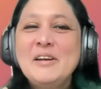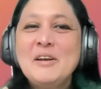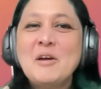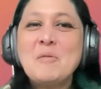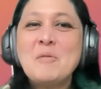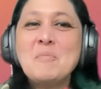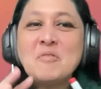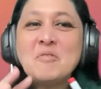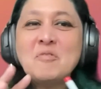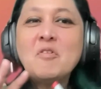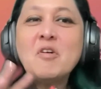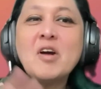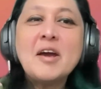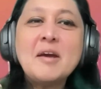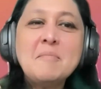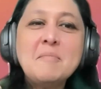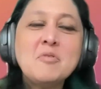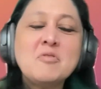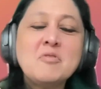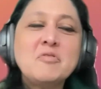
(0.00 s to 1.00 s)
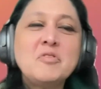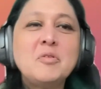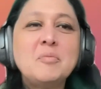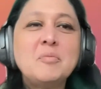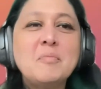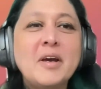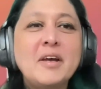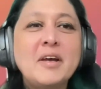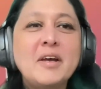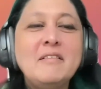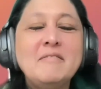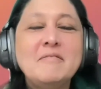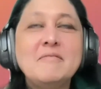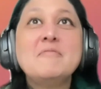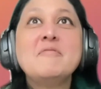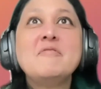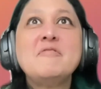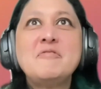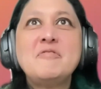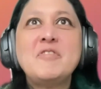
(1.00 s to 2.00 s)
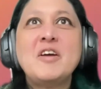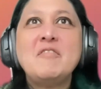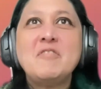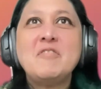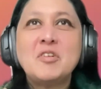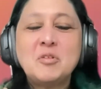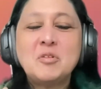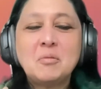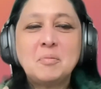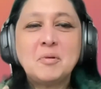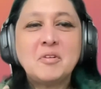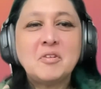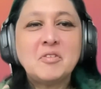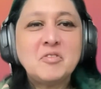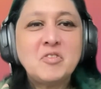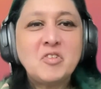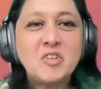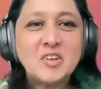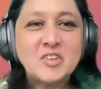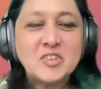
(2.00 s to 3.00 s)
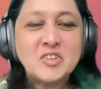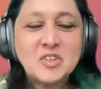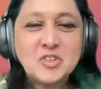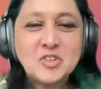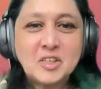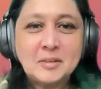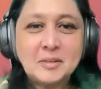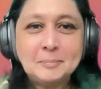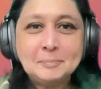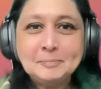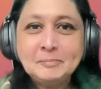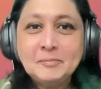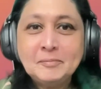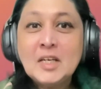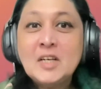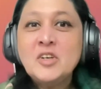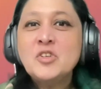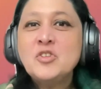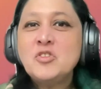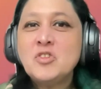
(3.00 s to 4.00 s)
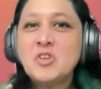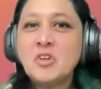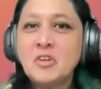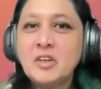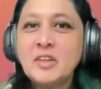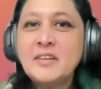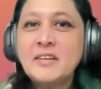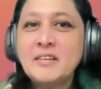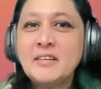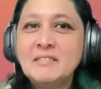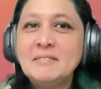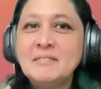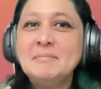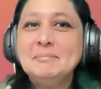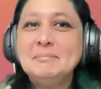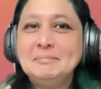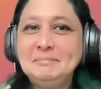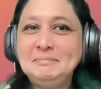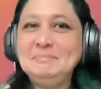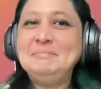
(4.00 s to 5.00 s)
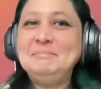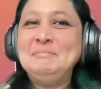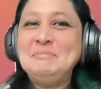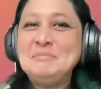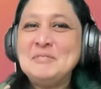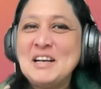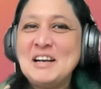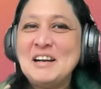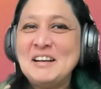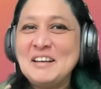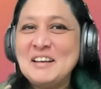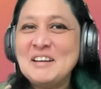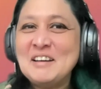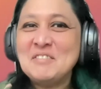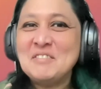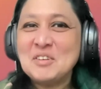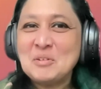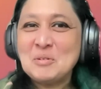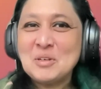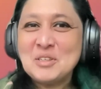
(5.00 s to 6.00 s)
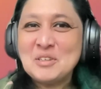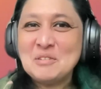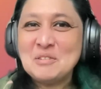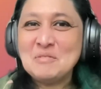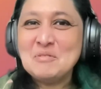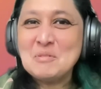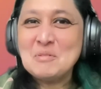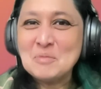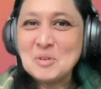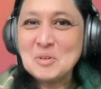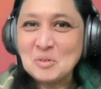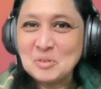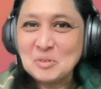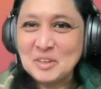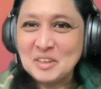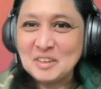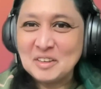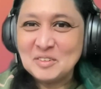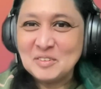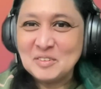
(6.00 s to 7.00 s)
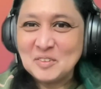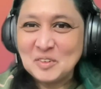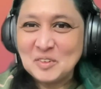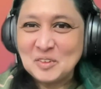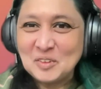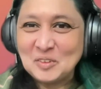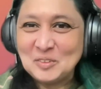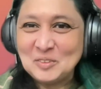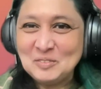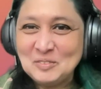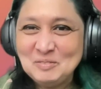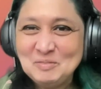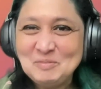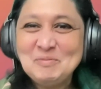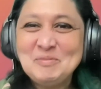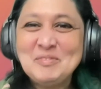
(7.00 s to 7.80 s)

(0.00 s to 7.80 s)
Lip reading: Now, before I move to my favorite topic of transition, Jonathan, I have a question from the audience for you.